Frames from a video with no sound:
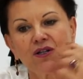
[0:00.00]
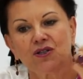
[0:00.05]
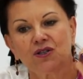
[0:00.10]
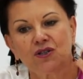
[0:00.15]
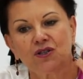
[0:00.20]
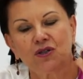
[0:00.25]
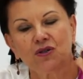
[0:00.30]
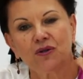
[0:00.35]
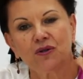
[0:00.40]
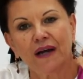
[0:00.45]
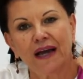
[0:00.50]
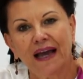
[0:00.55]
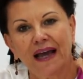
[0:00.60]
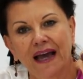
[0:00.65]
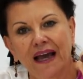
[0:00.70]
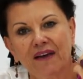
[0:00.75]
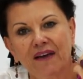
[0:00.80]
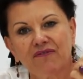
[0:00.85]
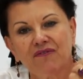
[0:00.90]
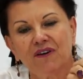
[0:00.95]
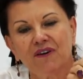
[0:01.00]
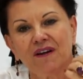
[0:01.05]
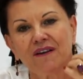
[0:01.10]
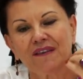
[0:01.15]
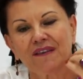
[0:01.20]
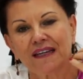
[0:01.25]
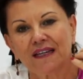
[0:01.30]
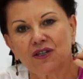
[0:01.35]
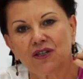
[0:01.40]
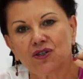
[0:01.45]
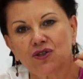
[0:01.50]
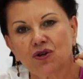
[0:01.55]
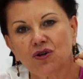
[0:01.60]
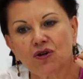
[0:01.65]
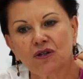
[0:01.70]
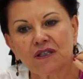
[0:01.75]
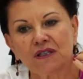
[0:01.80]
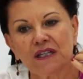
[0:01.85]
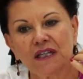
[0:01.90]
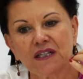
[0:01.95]
to have that
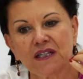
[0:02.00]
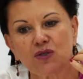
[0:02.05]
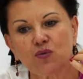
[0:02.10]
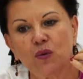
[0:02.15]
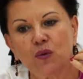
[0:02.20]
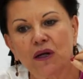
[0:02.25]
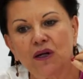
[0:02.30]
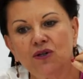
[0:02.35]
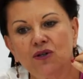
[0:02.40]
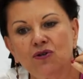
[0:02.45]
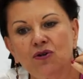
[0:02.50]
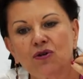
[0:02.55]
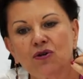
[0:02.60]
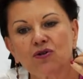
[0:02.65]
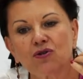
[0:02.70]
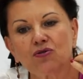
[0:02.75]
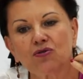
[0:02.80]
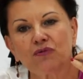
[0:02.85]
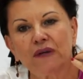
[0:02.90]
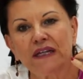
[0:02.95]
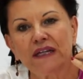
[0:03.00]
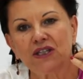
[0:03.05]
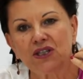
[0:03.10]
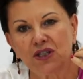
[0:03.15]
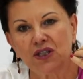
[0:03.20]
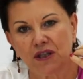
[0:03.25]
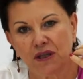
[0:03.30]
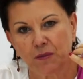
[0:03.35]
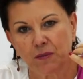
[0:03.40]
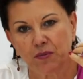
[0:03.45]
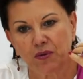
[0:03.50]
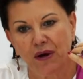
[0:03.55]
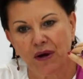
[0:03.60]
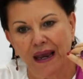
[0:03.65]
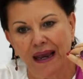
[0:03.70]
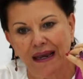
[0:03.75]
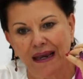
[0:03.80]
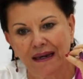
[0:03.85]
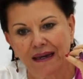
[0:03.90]
toxins will not reach the brain.